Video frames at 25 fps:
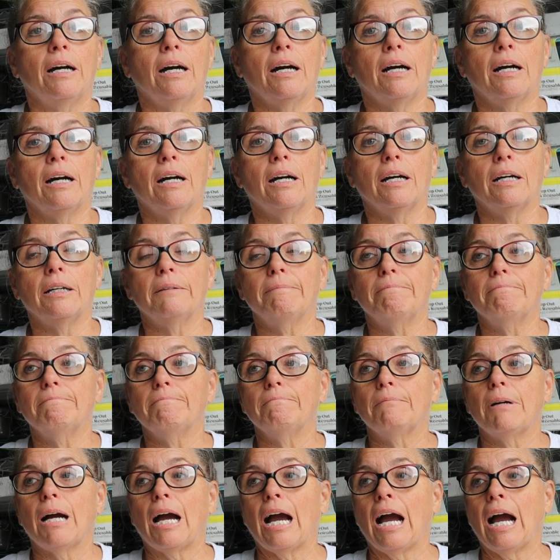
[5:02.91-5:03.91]

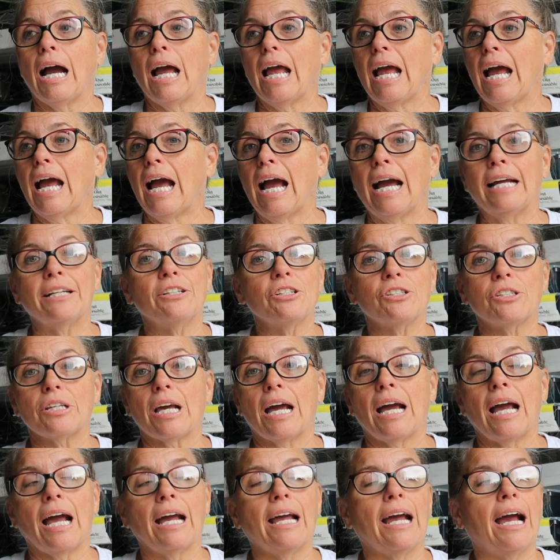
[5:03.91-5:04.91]
I
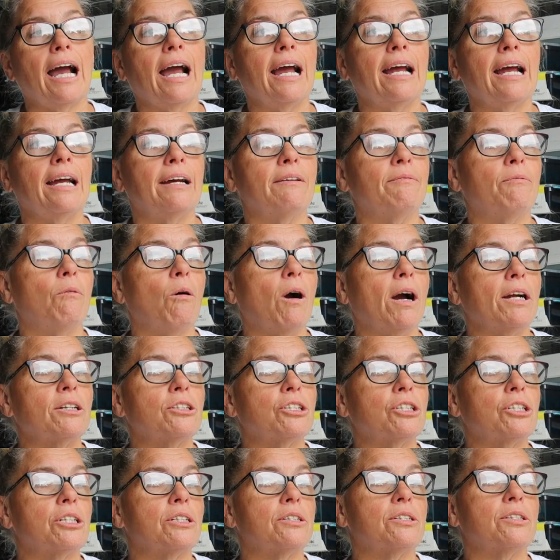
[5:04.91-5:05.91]
have
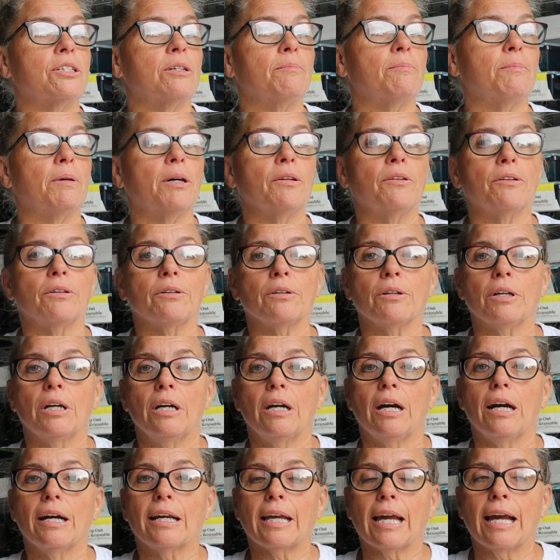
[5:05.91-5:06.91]
watched some other
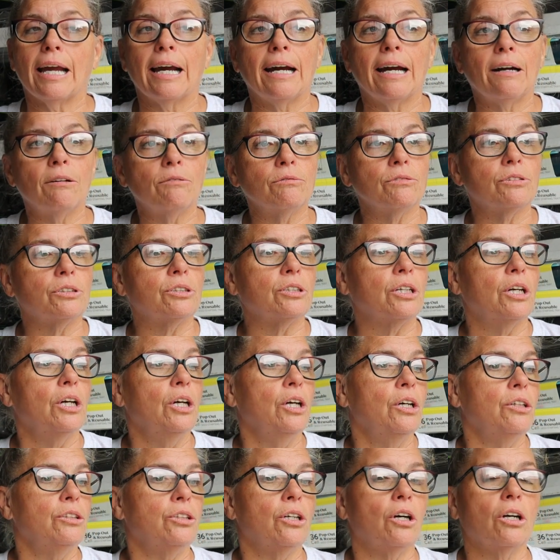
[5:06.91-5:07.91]
accounts
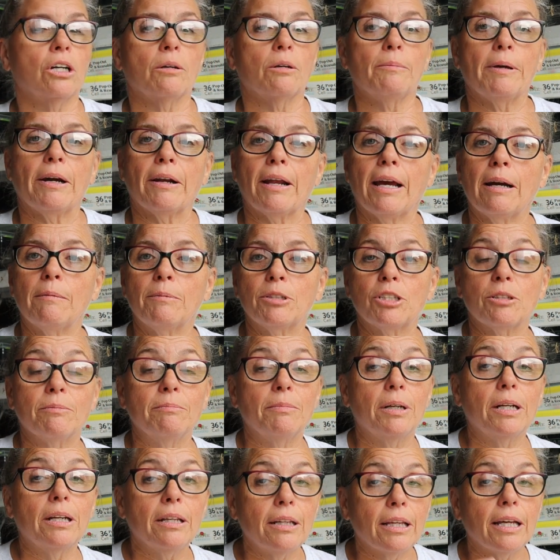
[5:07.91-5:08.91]
talk about how much
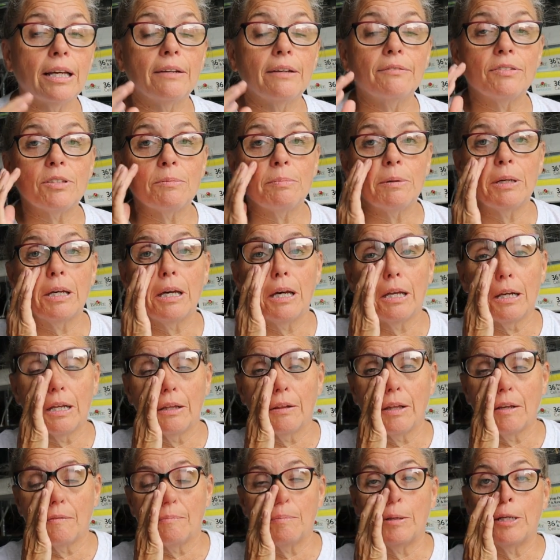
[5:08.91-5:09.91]
money they have spent,
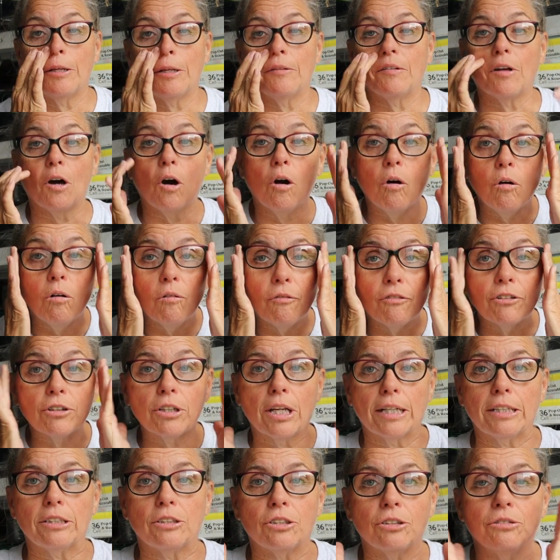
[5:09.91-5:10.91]
and they've been in the hole for
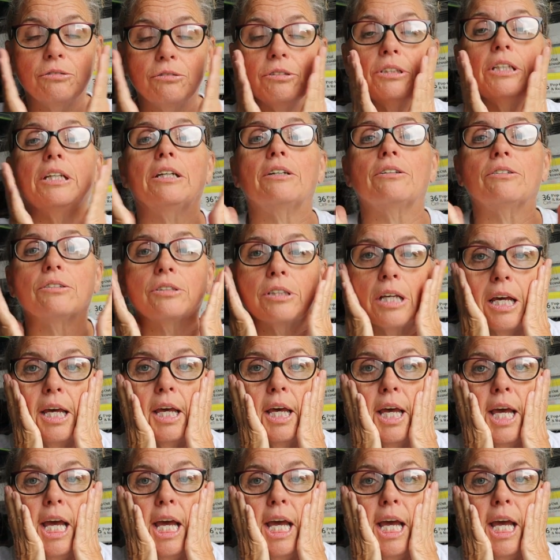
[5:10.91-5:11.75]
like 2 years,